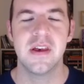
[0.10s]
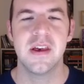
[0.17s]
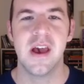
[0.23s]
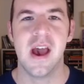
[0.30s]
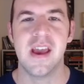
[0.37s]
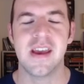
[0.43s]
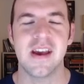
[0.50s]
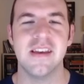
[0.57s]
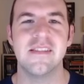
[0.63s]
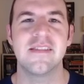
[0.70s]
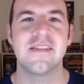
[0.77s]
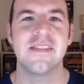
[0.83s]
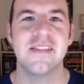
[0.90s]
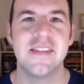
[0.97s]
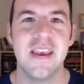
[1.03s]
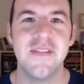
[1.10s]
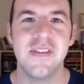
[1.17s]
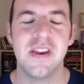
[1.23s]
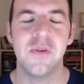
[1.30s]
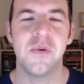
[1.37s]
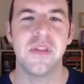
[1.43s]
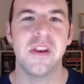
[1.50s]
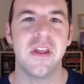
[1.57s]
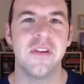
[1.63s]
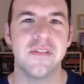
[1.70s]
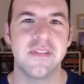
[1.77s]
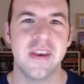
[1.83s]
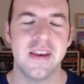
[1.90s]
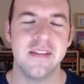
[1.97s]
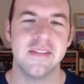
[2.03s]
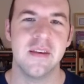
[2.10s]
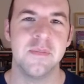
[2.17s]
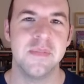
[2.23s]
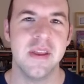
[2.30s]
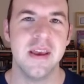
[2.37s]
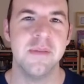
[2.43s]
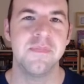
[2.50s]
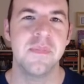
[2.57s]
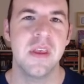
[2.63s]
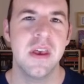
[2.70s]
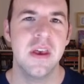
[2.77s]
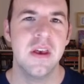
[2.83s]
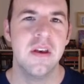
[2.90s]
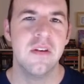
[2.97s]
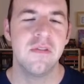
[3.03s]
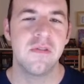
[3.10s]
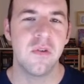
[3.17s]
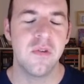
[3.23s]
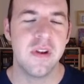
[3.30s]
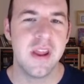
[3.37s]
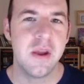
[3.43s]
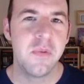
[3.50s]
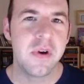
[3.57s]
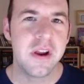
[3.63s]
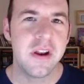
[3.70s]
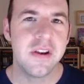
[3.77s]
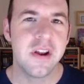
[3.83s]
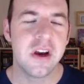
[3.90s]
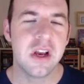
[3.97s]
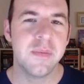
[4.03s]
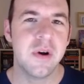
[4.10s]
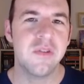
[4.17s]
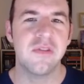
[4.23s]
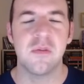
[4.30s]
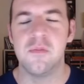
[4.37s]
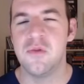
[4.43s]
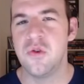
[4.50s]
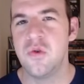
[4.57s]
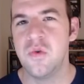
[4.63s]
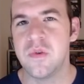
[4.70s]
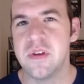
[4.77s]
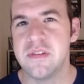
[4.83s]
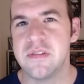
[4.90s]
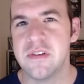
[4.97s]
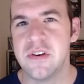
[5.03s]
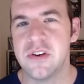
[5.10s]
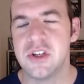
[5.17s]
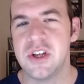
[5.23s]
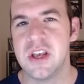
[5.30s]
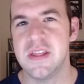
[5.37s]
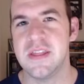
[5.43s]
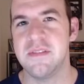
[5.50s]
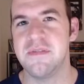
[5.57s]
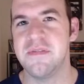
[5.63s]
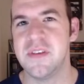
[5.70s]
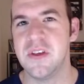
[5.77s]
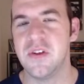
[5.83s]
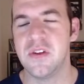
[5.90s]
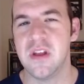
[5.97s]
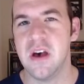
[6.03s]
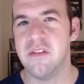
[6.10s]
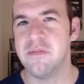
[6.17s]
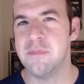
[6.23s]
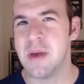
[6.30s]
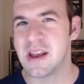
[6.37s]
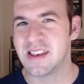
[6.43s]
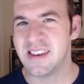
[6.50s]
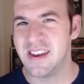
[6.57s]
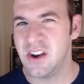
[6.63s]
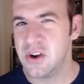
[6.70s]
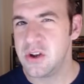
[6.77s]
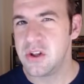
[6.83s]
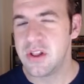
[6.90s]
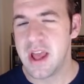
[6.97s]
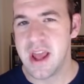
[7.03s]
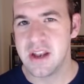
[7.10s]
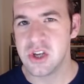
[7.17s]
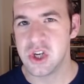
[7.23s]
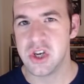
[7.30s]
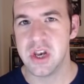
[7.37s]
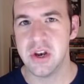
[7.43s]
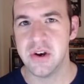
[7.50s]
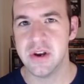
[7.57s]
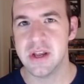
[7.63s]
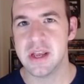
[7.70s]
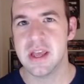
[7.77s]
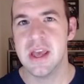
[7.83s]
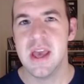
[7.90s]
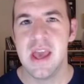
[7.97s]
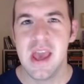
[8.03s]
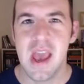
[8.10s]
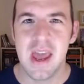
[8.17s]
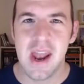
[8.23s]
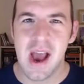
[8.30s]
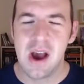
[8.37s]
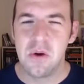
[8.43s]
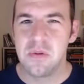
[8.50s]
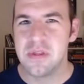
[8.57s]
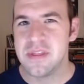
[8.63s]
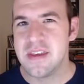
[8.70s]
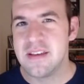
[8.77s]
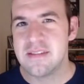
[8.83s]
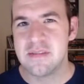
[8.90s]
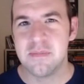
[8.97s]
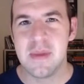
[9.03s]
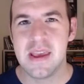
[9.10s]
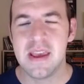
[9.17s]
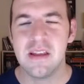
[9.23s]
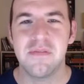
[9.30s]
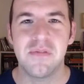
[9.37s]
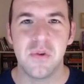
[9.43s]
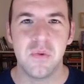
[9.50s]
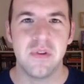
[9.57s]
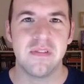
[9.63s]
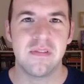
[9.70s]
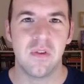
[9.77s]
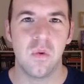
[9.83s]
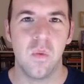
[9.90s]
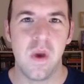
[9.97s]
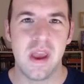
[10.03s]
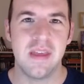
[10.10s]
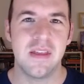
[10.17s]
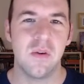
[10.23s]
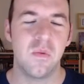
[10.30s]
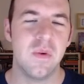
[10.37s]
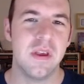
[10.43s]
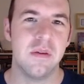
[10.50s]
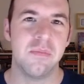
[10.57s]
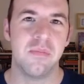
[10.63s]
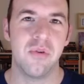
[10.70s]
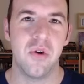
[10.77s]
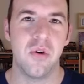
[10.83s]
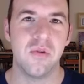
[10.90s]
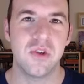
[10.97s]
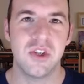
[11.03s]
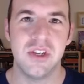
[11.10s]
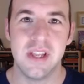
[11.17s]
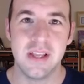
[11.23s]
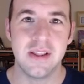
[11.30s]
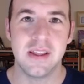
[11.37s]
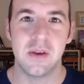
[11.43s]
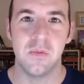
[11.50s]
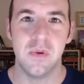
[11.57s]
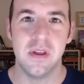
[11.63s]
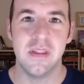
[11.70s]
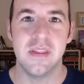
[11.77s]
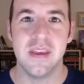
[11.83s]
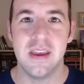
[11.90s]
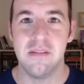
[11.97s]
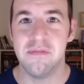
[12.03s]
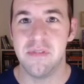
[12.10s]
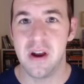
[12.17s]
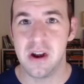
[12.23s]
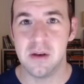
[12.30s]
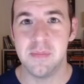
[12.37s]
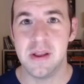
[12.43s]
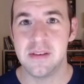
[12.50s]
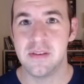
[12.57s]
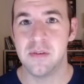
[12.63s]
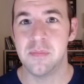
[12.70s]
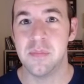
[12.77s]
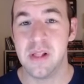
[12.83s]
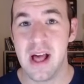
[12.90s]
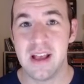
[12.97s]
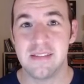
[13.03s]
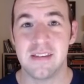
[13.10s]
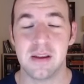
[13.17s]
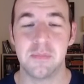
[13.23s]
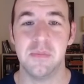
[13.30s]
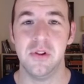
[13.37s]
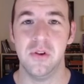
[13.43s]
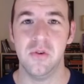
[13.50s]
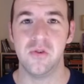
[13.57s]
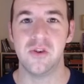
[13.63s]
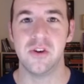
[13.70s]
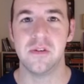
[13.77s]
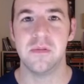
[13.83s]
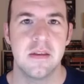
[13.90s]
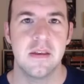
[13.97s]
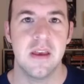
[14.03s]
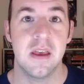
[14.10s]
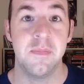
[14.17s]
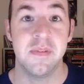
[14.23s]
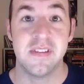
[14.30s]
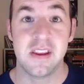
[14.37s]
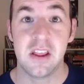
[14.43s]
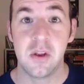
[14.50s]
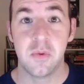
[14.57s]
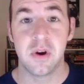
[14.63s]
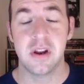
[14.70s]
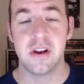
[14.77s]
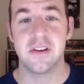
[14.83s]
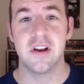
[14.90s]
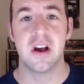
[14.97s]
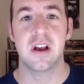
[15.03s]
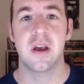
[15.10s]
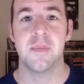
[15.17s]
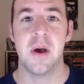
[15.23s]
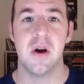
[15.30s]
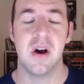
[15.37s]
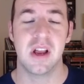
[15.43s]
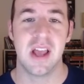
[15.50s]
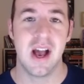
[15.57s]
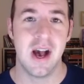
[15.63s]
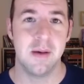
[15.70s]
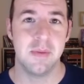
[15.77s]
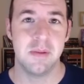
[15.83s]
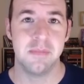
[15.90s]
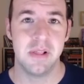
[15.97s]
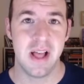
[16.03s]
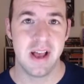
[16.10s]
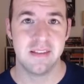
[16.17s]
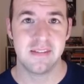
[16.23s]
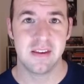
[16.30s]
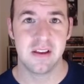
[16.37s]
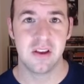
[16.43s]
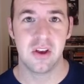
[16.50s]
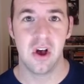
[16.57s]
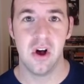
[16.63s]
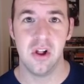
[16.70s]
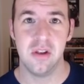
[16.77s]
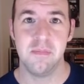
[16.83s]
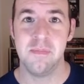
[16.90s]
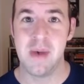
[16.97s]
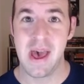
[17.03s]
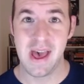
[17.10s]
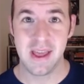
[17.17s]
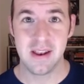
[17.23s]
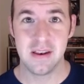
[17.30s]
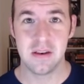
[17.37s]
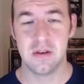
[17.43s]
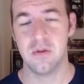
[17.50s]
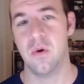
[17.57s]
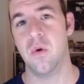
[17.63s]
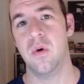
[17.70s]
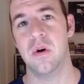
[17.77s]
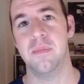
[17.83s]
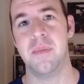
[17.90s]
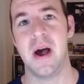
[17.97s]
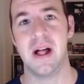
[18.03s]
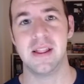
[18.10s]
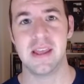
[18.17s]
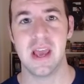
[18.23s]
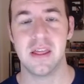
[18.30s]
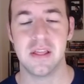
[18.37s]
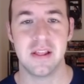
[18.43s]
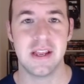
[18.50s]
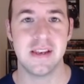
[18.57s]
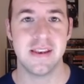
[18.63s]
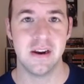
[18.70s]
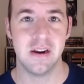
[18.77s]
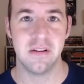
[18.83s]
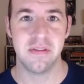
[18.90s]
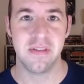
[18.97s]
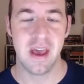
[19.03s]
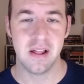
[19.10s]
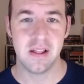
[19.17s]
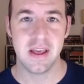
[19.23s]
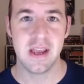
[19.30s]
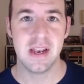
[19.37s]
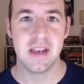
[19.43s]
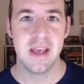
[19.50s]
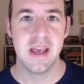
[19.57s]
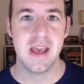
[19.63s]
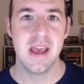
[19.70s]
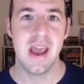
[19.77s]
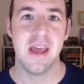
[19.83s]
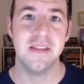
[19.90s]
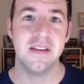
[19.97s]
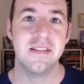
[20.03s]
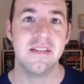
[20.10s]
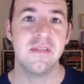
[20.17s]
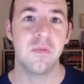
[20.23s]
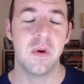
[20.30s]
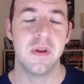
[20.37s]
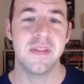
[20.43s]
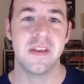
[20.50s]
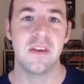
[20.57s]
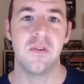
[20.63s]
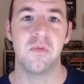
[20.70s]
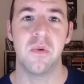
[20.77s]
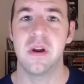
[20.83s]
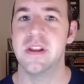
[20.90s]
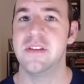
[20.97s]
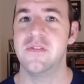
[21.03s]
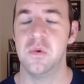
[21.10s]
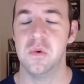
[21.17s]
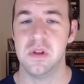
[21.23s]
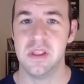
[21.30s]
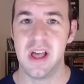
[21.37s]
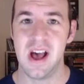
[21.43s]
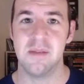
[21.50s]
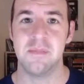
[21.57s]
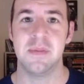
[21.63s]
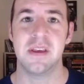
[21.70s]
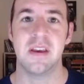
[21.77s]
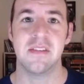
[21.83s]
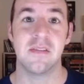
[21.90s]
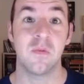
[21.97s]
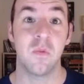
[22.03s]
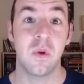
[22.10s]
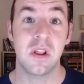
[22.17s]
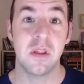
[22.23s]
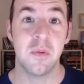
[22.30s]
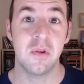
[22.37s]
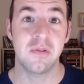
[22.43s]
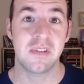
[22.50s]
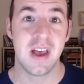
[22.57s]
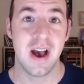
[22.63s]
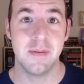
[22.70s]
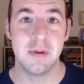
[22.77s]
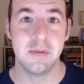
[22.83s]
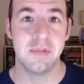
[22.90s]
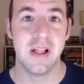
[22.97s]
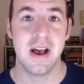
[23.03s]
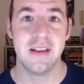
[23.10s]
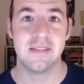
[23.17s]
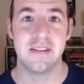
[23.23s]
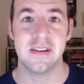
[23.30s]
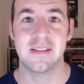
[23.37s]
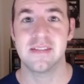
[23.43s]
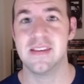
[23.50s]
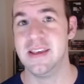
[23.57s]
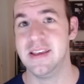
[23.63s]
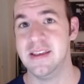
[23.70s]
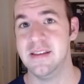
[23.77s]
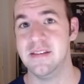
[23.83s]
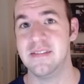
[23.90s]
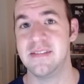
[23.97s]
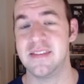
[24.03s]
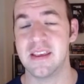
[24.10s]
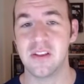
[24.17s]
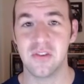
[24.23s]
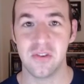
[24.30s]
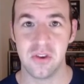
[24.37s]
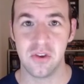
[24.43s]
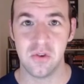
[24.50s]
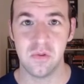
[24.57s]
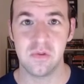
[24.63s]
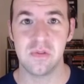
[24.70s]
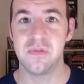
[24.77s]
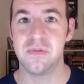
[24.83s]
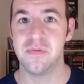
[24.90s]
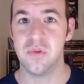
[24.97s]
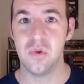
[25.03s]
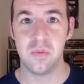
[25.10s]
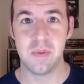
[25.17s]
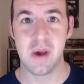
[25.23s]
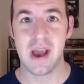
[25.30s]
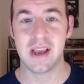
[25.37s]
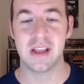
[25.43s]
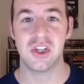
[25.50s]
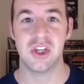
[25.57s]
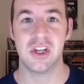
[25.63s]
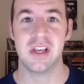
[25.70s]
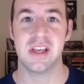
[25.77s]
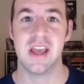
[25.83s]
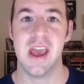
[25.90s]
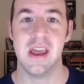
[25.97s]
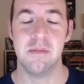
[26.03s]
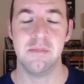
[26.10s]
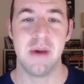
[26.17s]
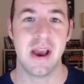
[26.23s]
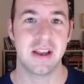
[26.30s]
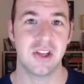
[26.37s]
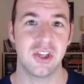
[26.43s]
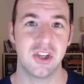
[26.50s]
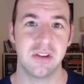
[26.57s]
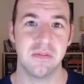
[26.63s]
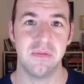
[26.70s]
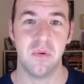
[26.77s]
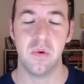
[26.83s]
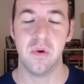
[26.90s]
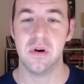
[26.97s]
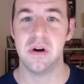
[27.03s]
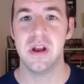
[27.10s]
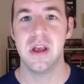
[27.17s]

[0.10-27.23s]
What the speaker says: Hi guys, David here with another science update. So today we're going to talk about some new research in the field of bacterial engineering and how this may influence the way that we approach dealing with environmental plastic pollution. In particular, we're going to talk about a common plastic called PET, or polyethylene terephthalate, and this is one that you run into a lot because it's one of the most common plastics in single-use food packaging and packaging for